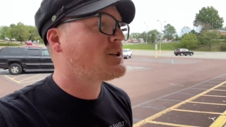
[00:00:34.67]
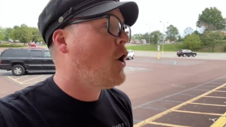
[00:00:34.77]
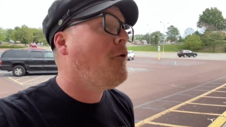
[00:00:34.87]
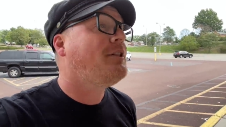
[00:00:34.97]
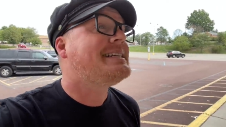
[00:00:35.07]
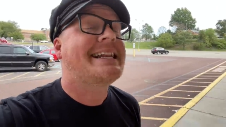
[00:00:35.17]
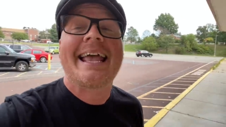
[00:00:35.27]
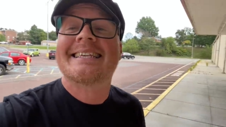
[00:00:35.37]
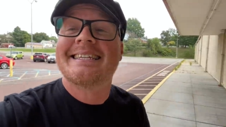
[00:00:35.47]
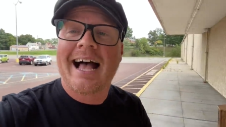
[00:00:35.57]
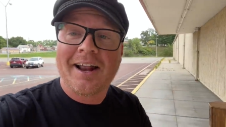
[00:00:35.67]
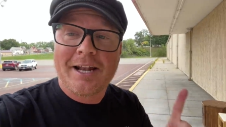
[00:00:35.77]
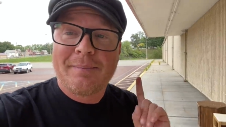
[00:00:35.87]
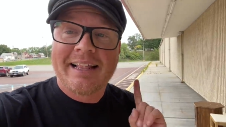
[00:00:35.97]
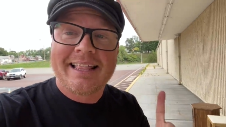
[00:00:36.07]
So hopefully today is not
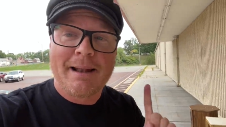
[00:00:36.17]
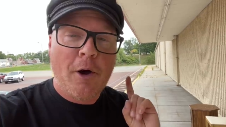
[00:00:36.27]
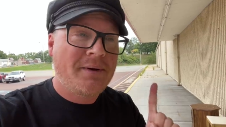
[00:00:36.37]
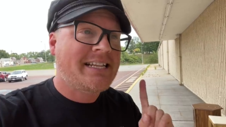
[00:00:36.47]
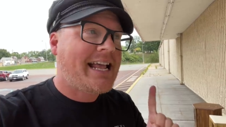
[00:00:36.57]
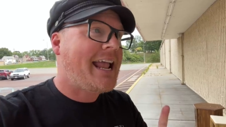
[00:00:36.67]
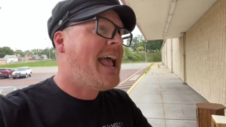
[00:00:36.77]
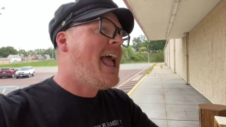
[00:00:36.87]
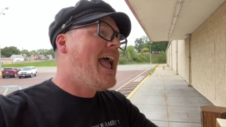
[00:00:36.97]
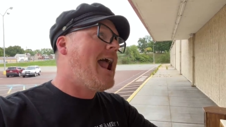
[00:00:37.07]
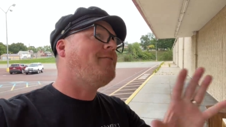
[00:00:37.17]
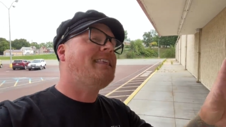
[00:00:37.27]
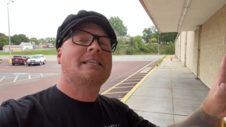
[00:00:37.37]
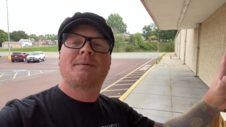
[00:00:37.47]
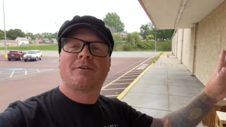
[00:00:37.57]
going to be like that. I'm hoping today
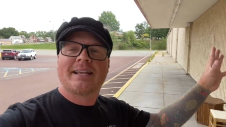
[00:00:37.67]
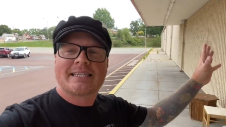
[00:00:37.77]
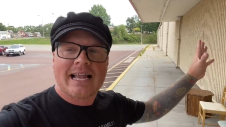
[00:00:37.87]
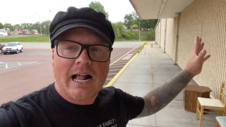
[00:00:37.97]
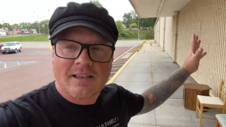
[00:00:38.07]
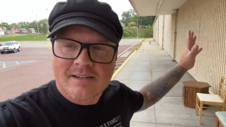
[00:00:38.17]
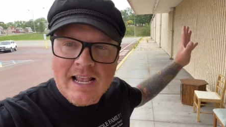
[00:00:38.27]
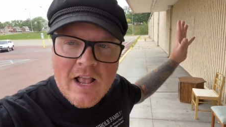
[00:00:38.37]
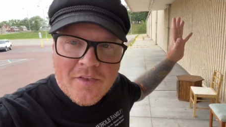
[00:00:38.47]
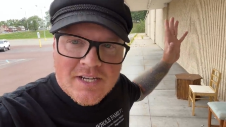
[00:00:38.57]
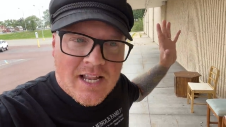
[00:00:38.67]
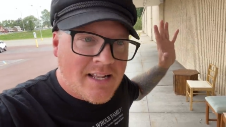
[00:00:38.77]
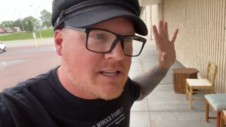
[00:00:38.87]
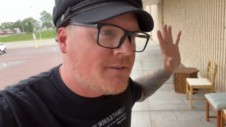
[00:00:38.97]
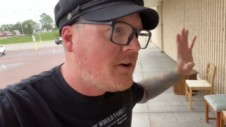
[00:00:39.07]
everything's been restocked. There's
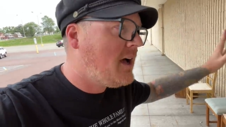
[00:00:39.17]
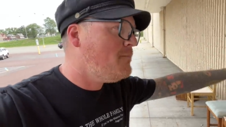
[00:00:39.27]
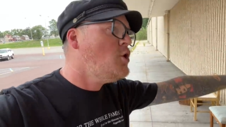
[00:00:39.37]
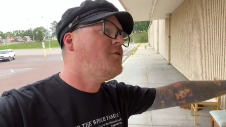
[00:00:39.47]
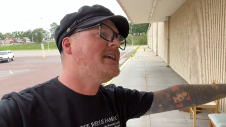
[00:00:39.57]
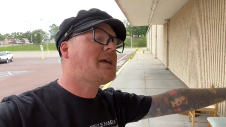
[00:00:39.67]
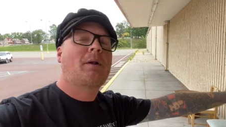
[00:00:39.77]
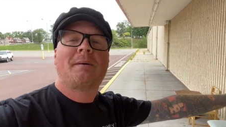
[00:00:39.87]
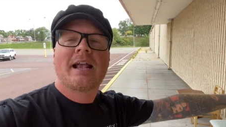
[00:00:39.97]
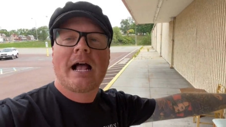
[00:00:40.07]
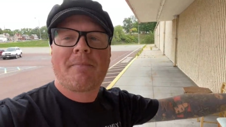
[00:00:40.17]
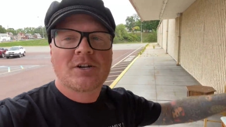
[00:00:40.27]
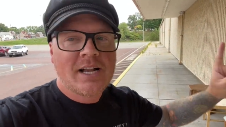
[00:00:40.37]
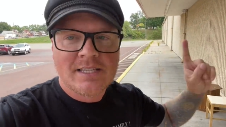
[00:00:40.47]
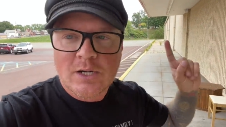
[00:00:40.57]
tons of movies I want to pick up.
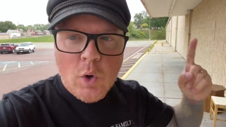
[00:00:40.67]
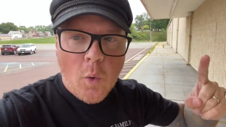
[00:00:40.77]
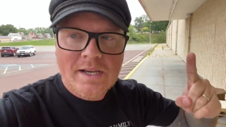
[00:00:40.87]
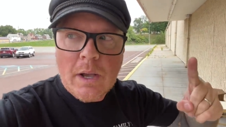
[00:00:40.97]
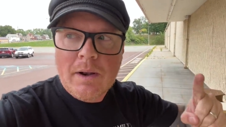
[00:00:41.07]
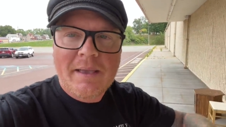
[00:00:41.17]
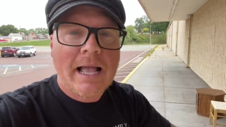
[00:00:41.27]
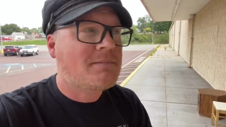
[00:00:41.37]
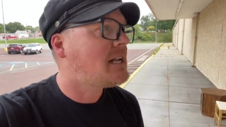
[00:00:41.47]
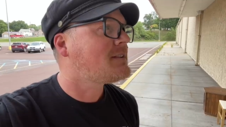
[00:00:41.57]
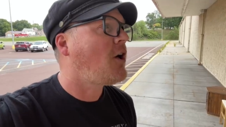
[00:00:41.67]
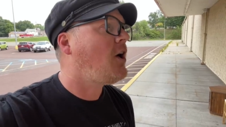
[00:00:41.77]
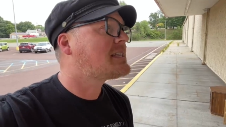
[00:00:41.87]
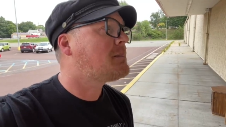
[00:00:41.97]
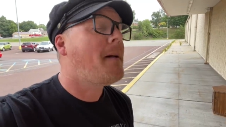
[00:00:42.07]
There's tons of toys I want to pick up. Tons of
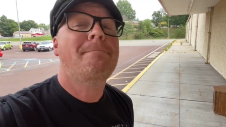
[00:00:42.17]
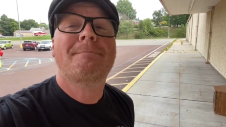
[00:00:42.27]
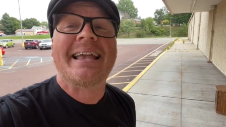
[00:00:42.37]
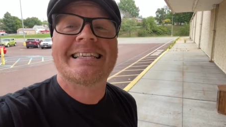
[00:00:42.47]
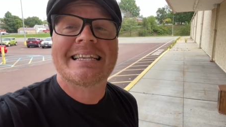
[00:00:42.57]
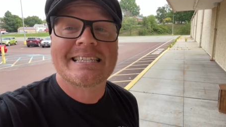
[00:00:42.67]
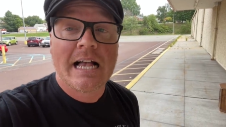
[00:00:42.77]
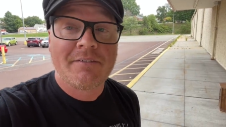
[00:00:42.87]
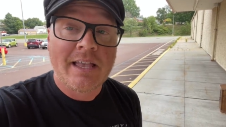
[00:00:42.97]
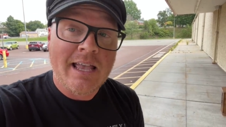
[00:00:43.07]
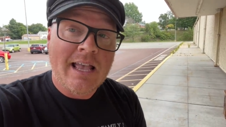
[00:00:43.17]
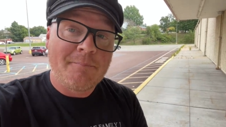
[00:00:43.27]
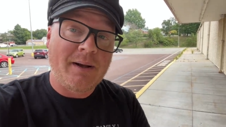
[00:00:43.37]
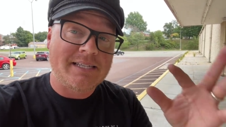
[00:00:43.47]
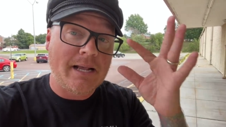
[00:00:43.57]
awesome, amazing stuff.
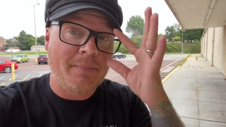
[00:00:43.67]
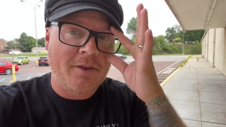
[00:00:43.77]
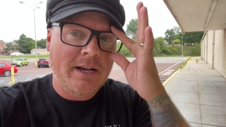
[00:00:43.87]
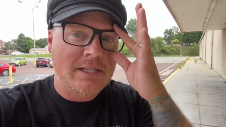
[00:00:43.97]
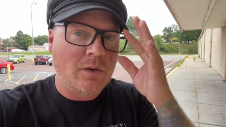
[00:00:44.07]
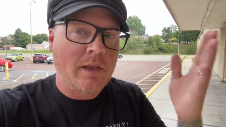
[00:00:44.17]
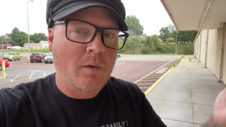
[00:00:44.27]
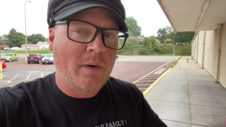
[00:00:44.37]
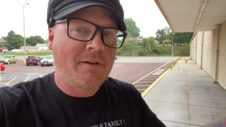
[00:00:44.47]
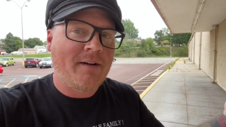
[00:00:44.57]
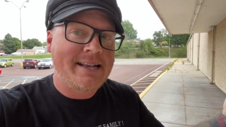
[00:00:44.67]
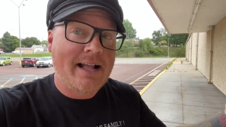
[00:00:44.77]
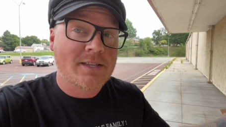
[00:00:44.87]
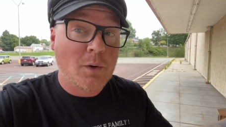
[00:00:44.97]
But there is only one way to find out.